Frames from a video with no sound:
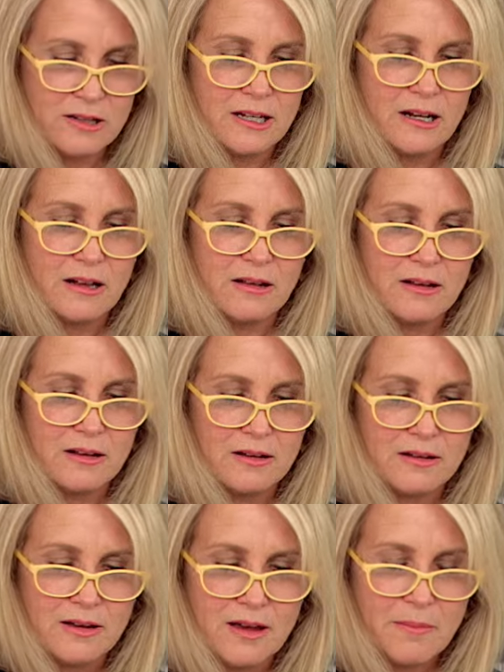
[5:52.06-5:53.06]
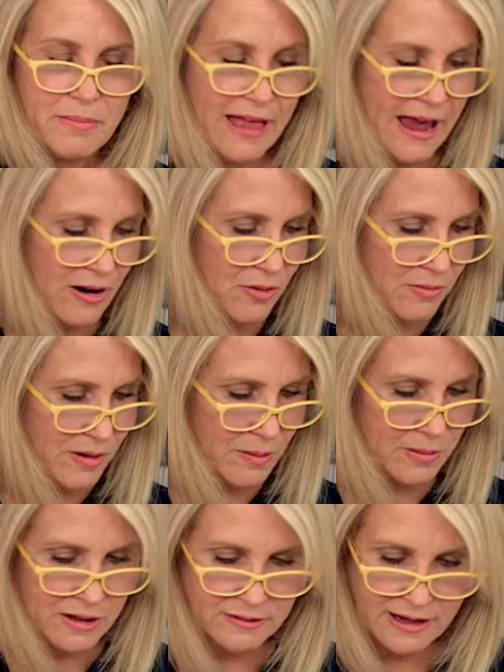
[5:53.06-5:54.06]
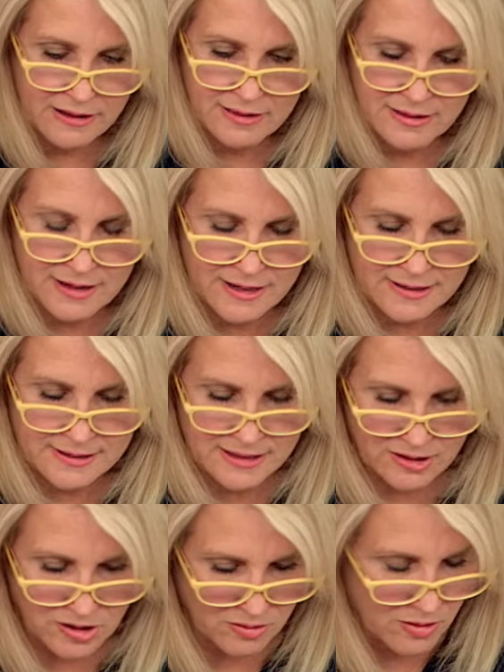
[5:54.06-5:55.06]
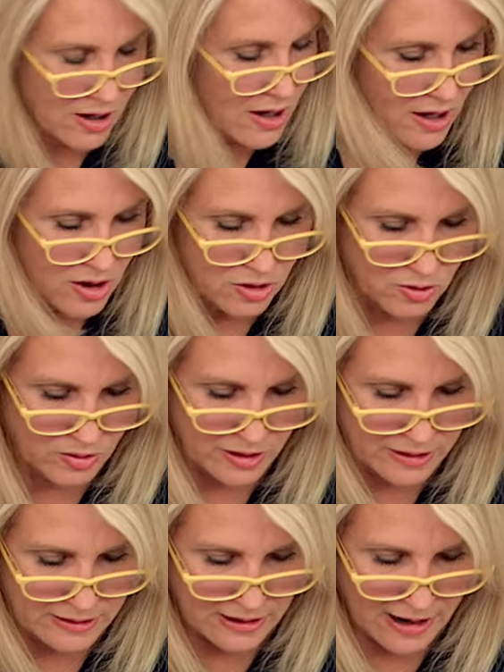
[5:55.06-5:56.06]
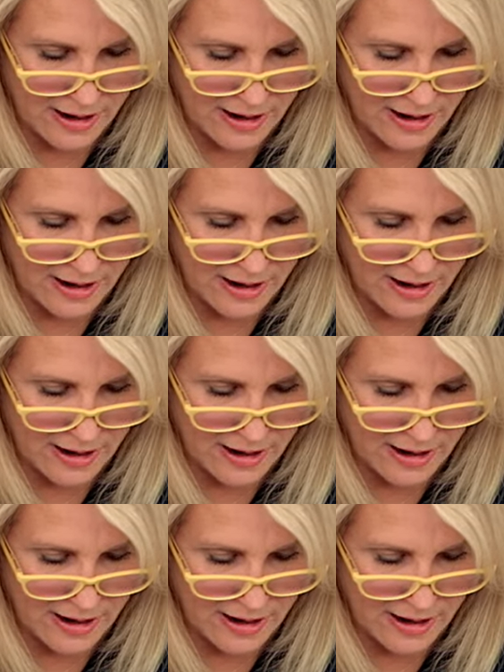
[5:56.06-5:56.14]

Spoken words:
little black ribbon like this, and you can